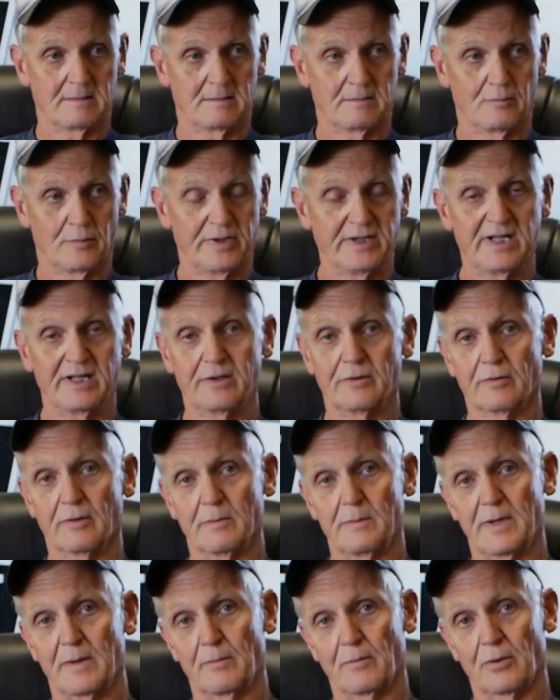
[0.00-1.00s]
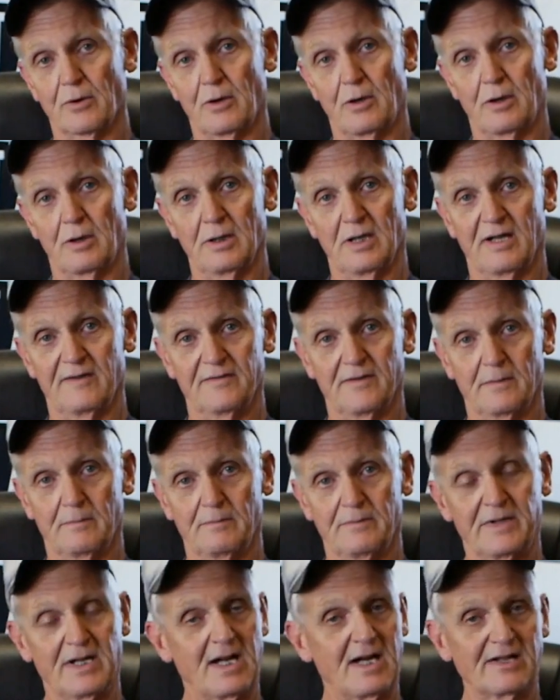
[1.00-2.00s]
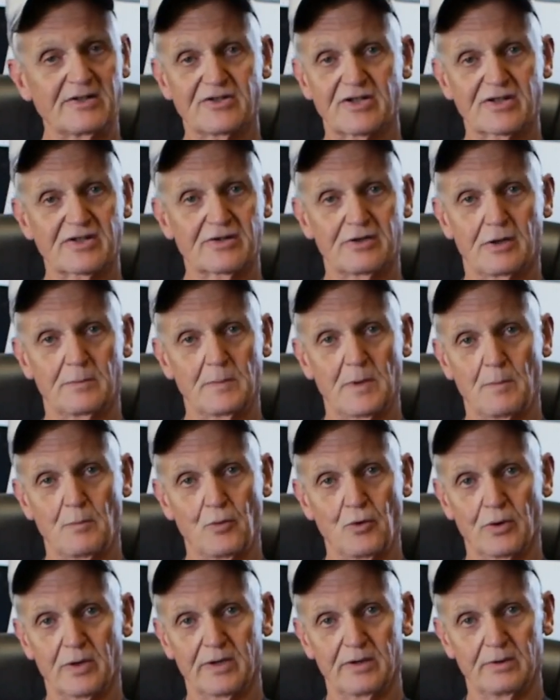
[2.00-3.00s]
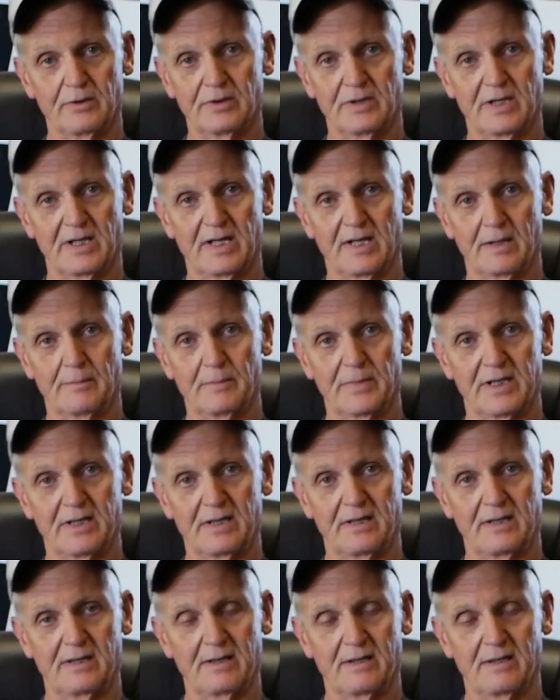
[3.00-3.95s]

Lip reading: We need to remember all of them, not just on Memorial Day, but